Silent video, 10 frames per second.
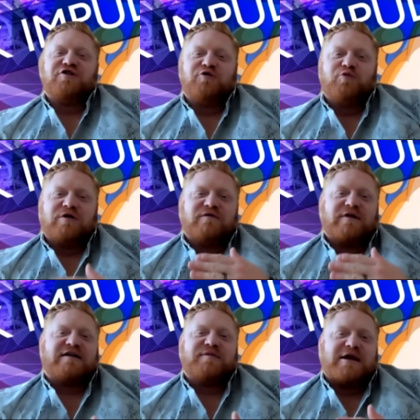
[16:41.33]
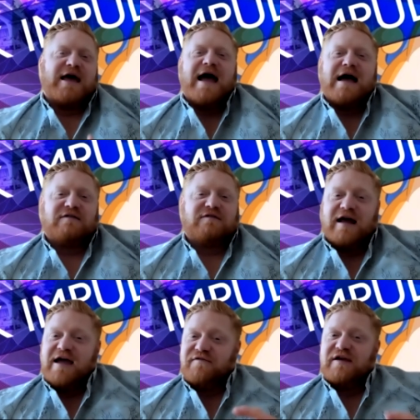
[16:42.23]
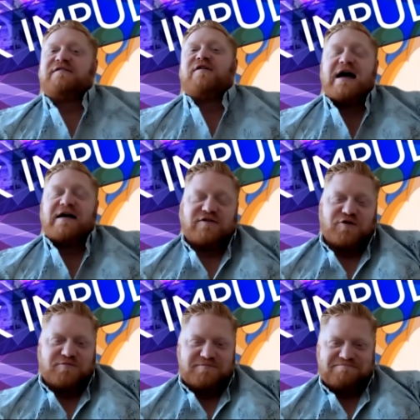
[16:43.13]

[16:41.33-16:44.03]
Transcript: you would have liked me to ask that I have yet to ask you?